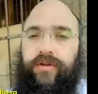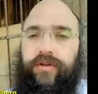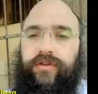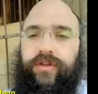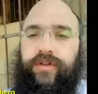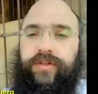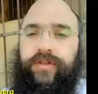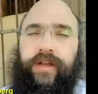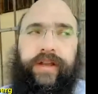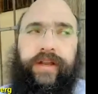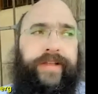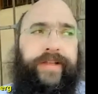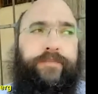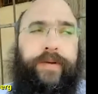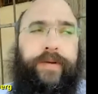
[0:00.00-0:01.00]
just on a
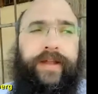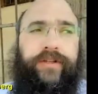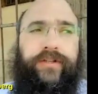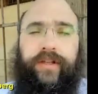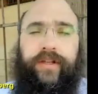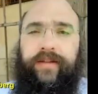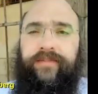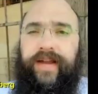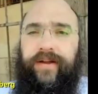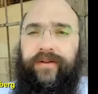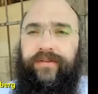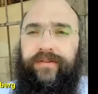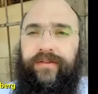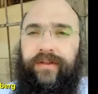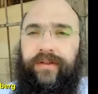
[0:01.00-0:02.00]
nice bench that I found